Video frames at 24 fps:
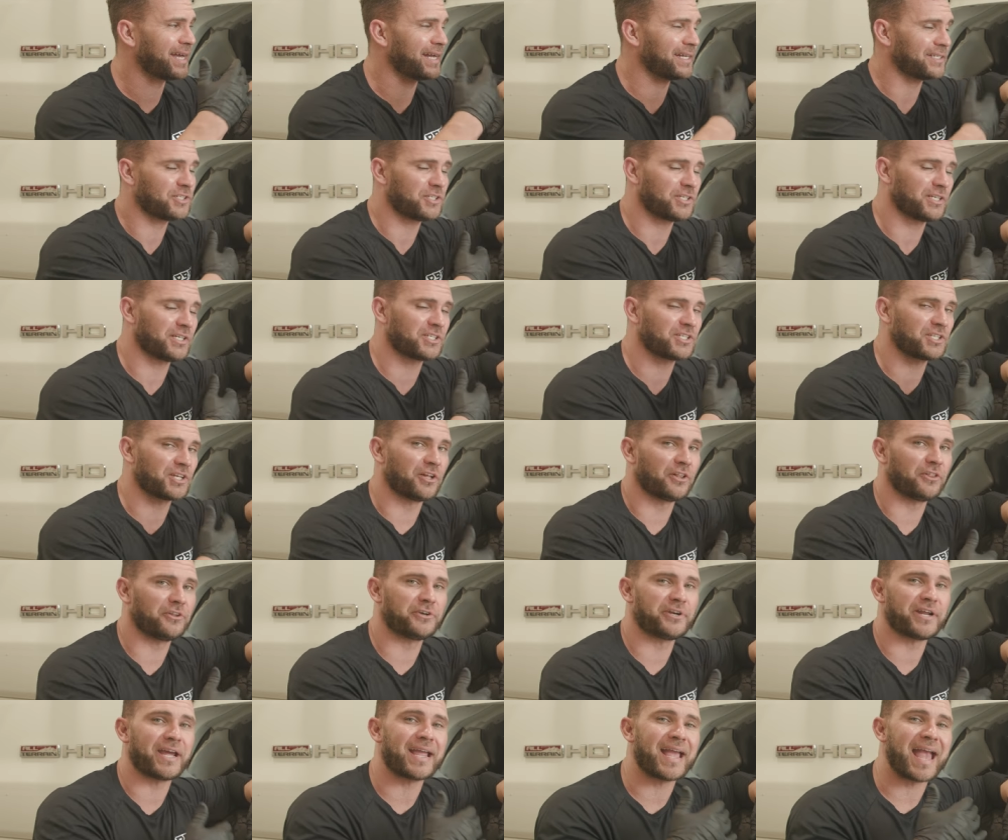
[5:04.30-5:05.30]
catch this the
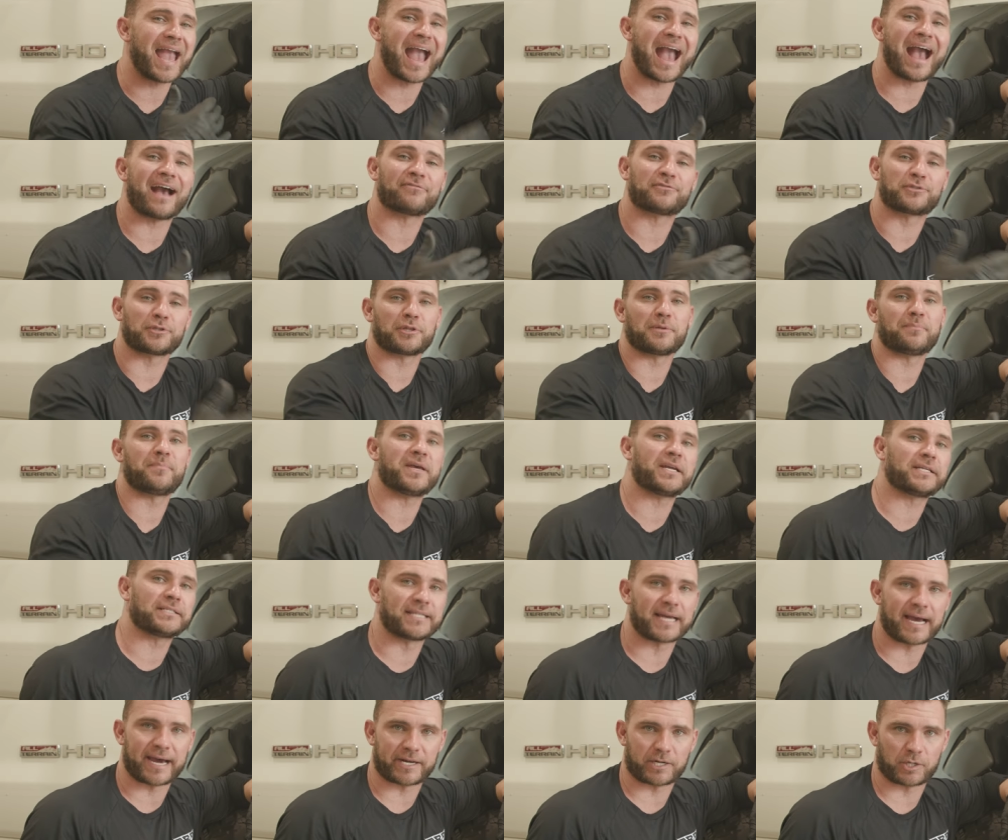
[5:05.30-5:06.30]
other day after the
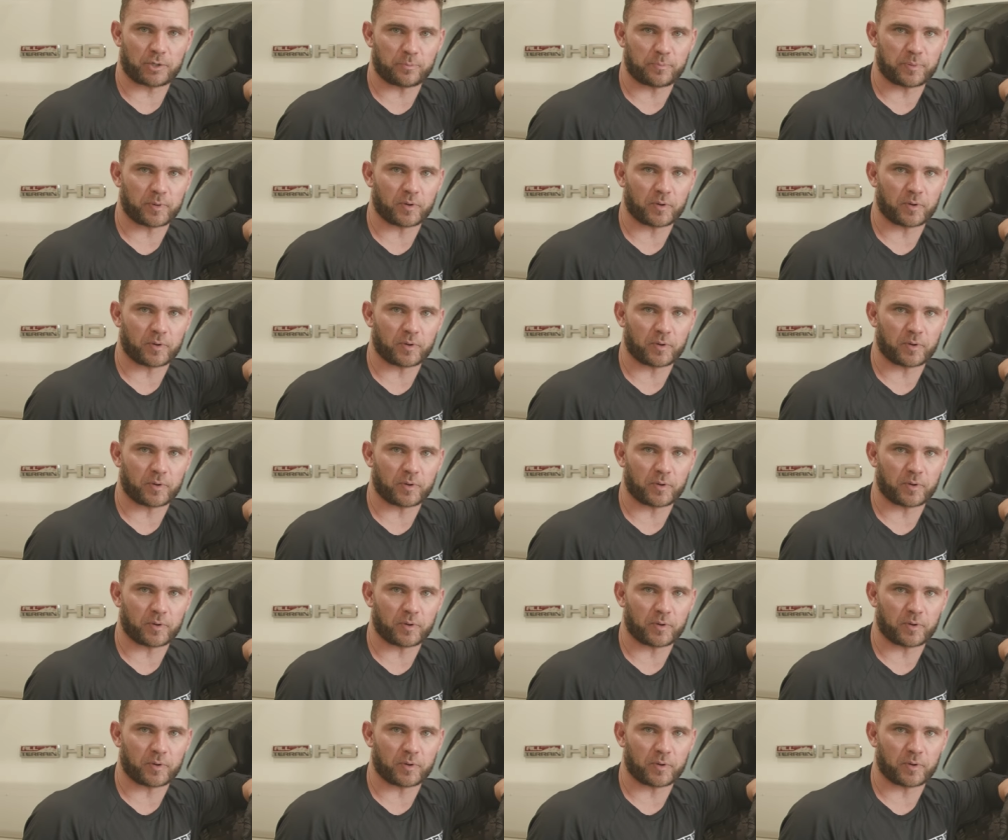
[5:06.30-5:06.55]
big dyno